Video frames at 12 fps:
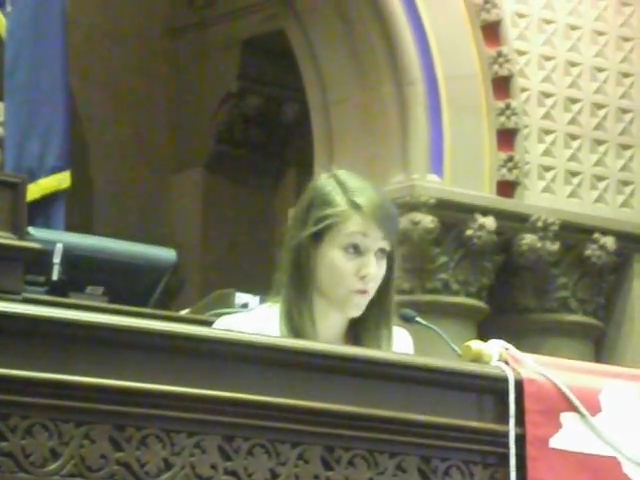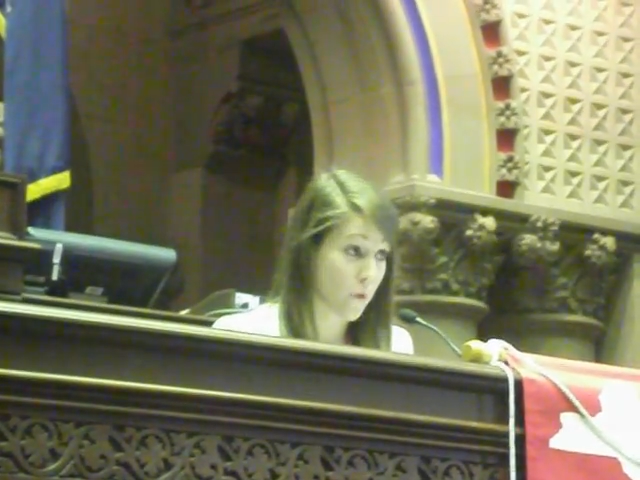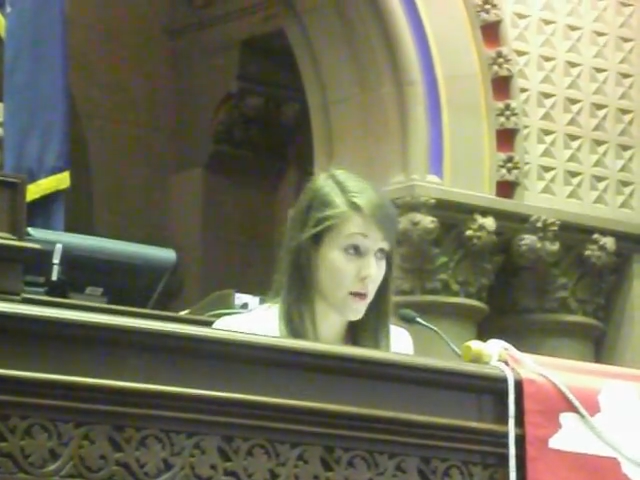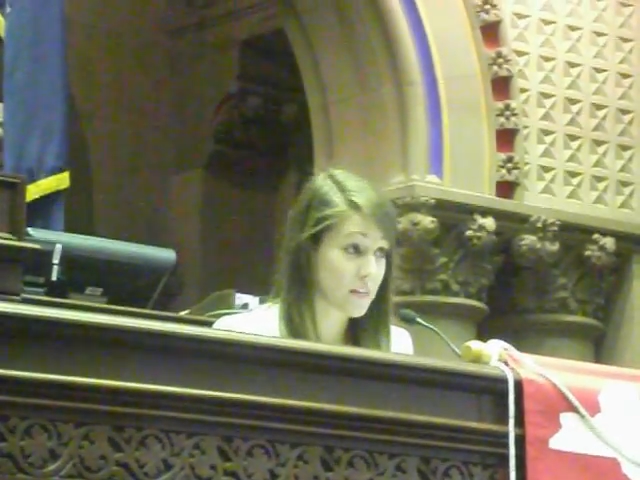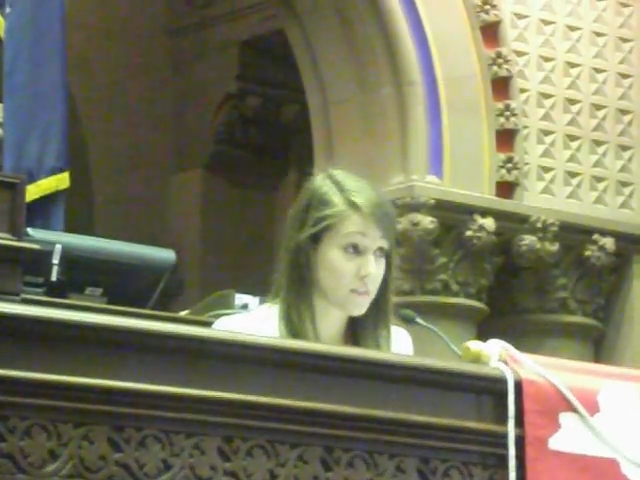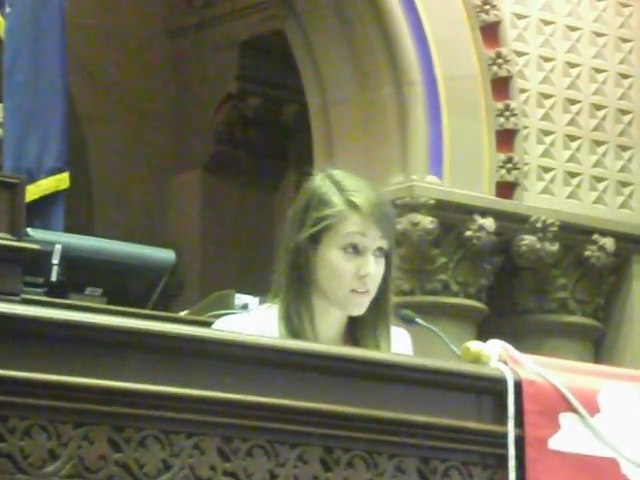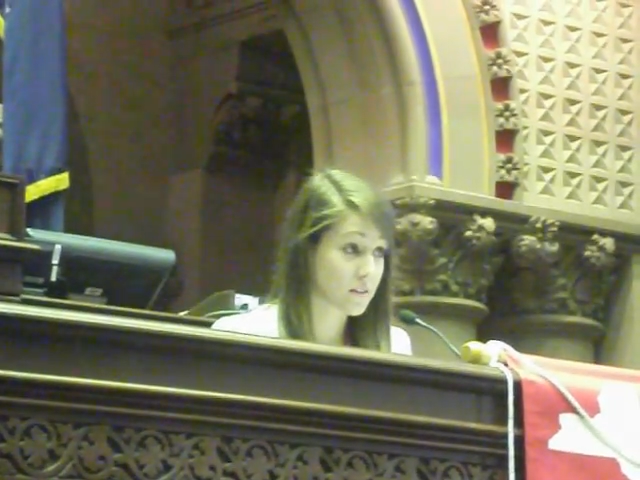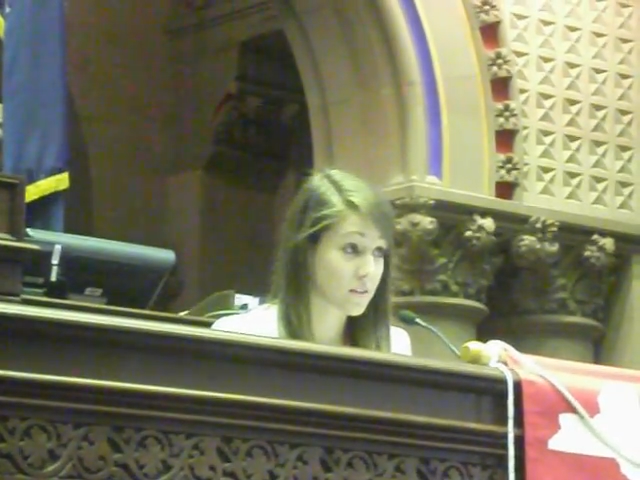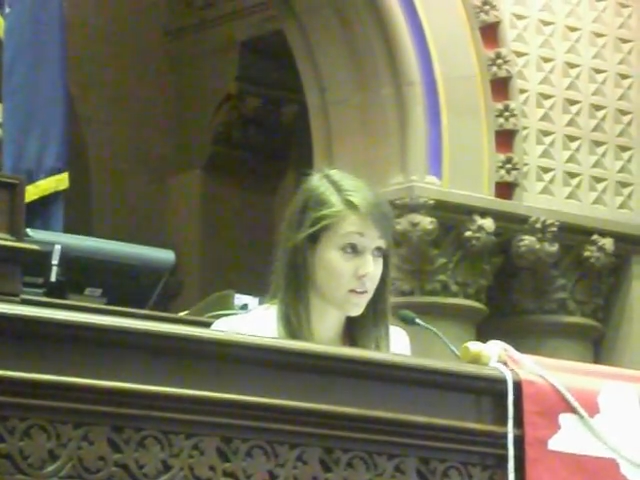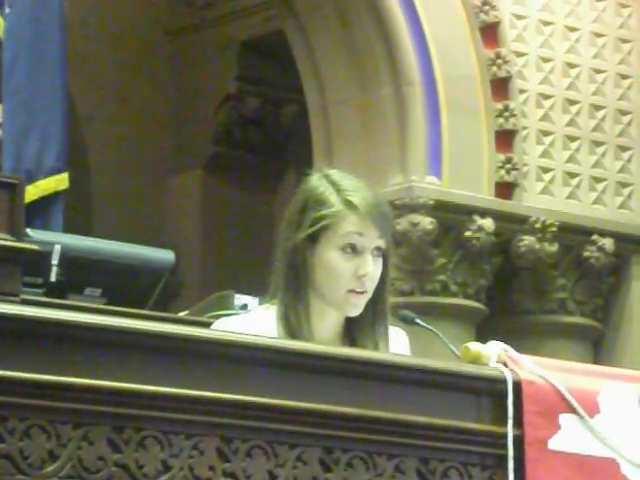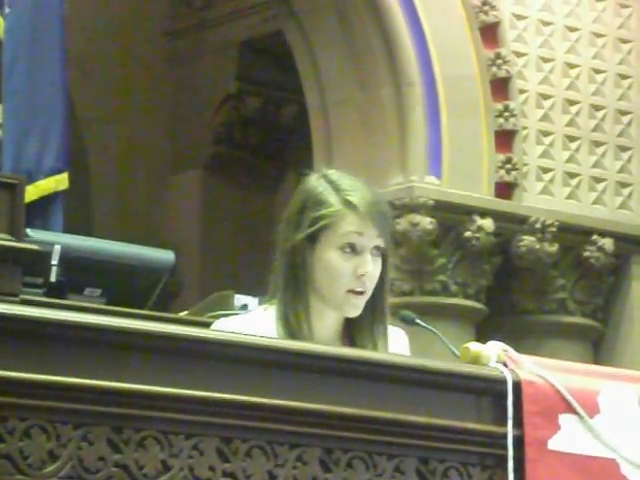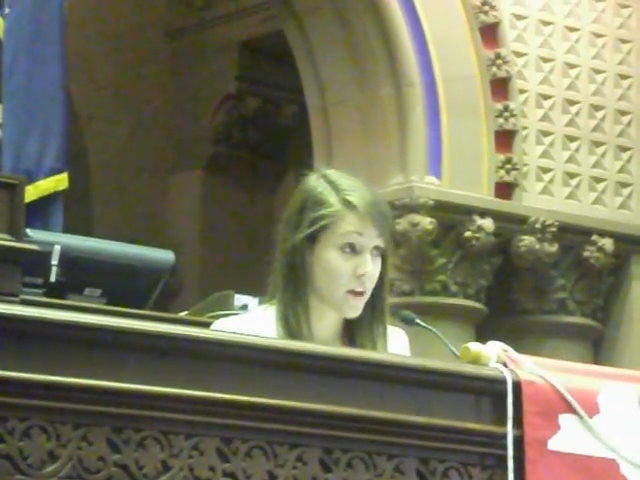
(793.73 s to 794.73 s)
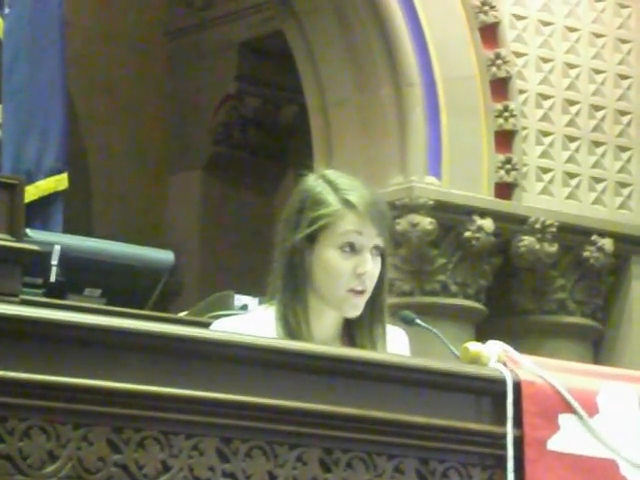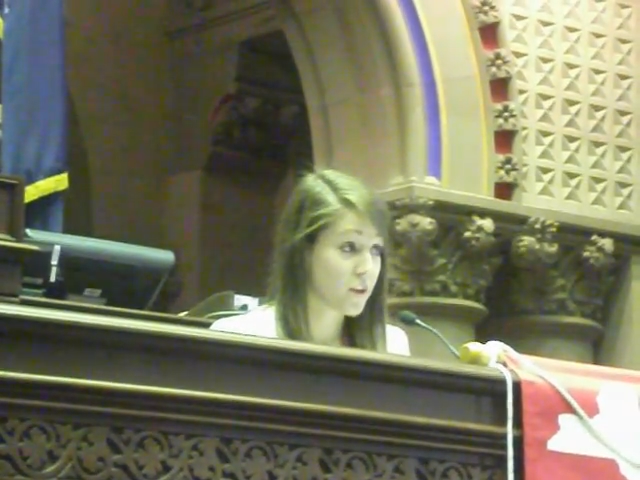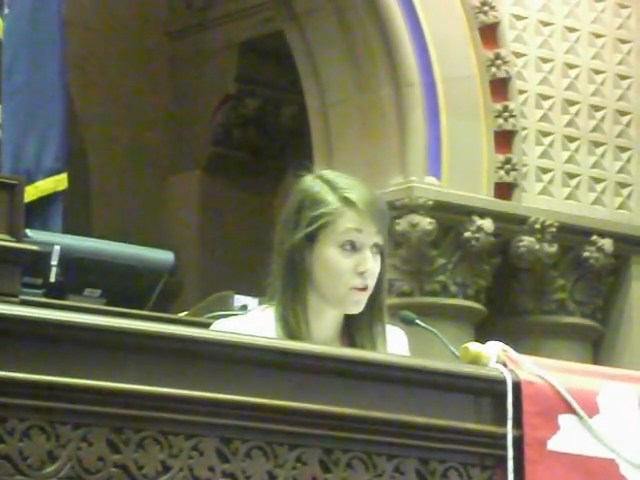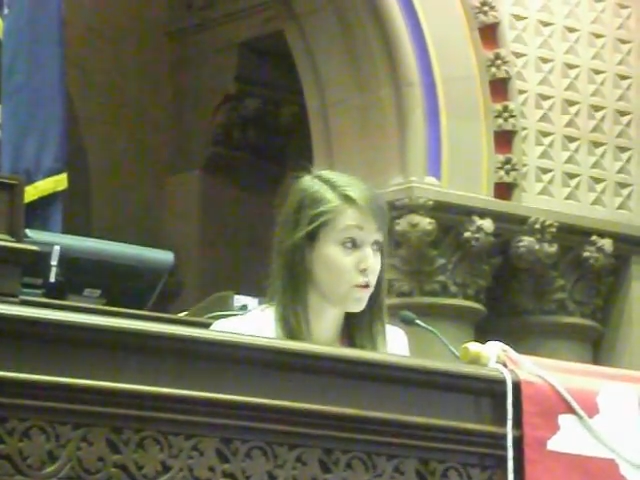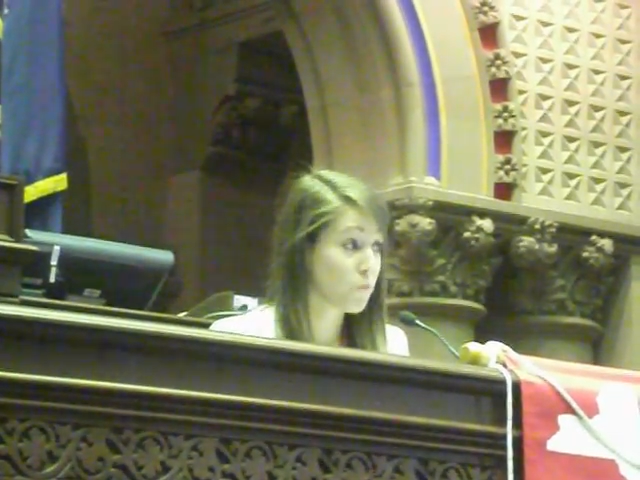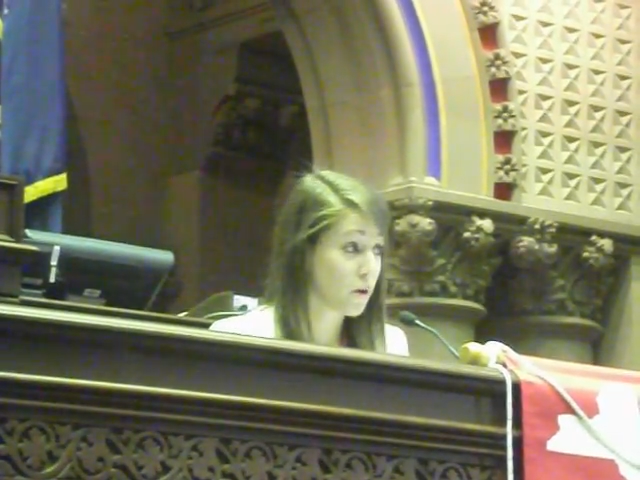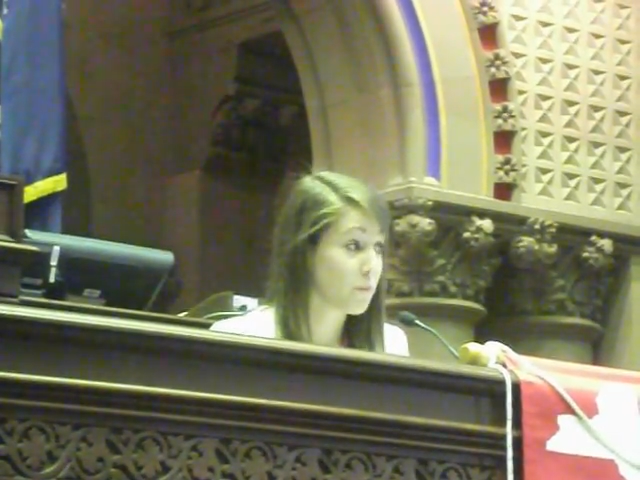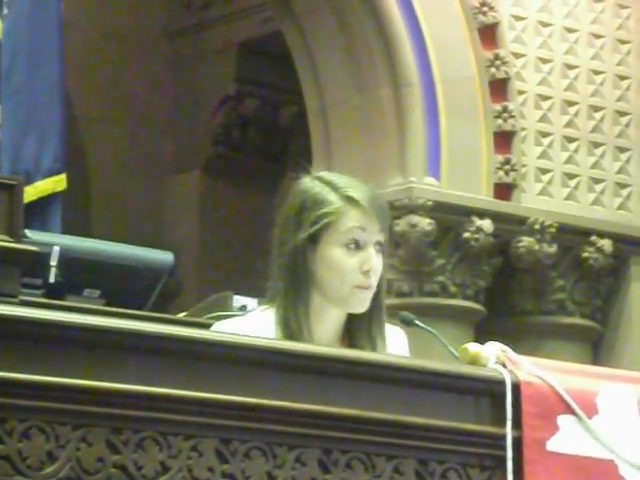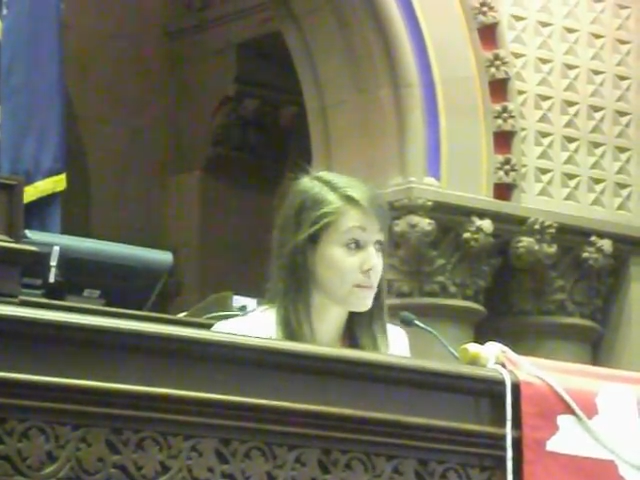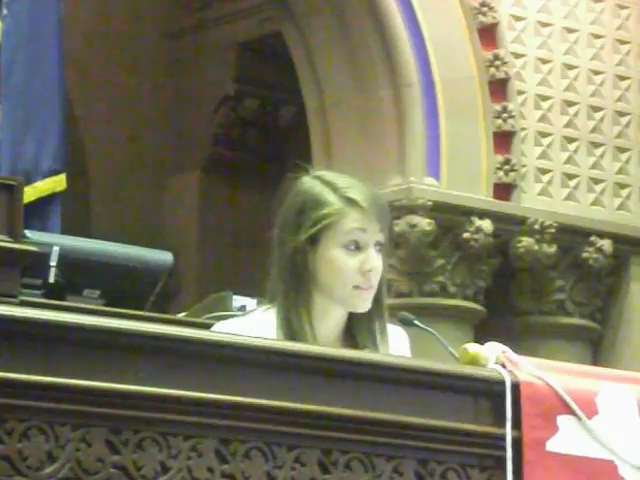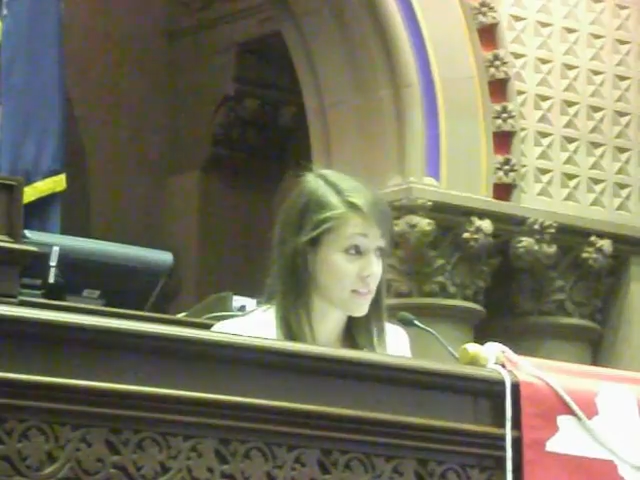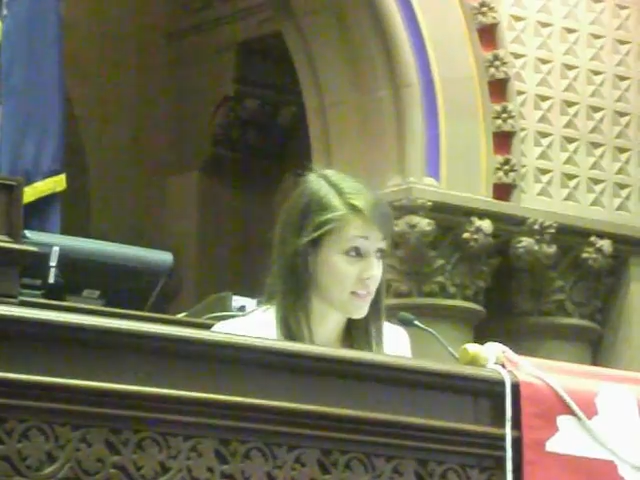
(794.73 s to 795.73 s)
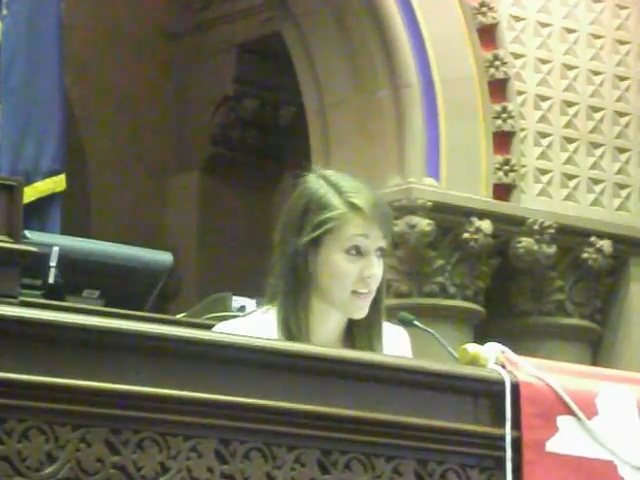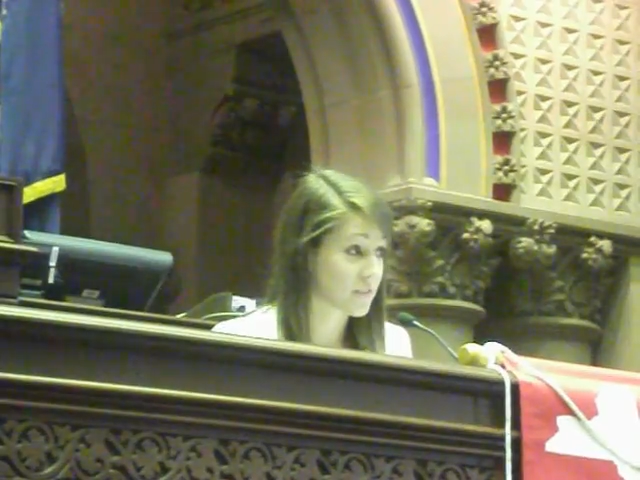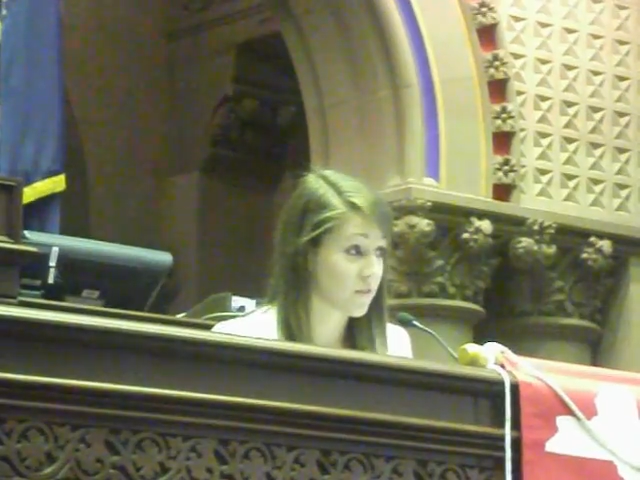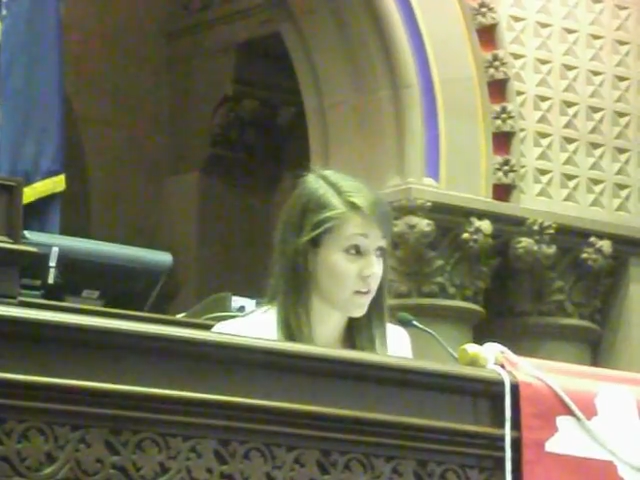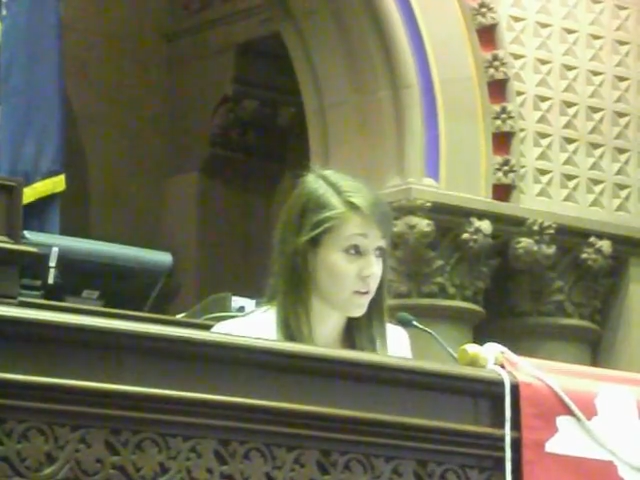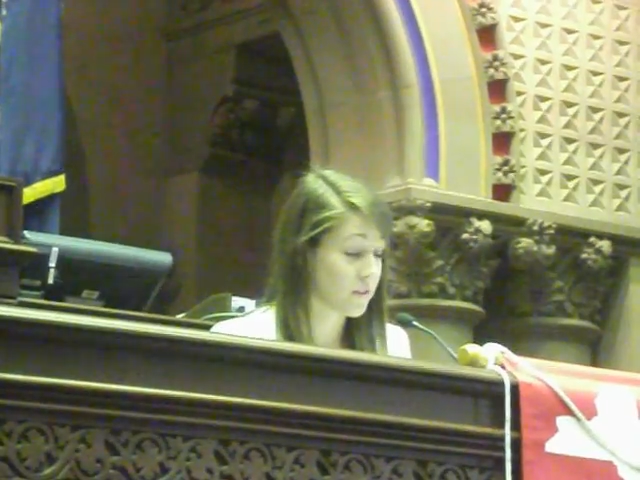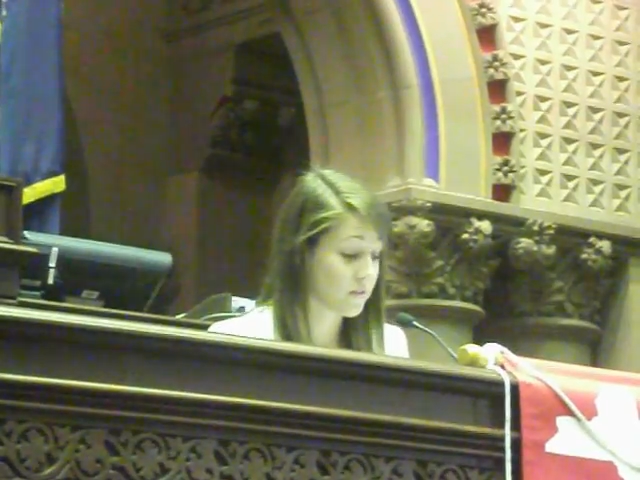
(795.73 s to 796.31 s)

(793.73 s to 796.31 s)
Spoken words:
voice, you will be successful.